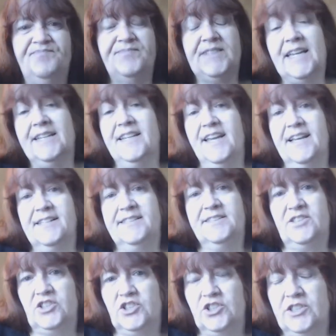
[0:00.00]
and yes,
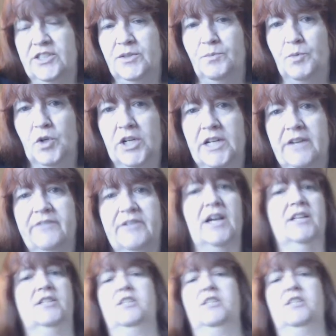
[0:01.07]
it's early in the morning. I've got to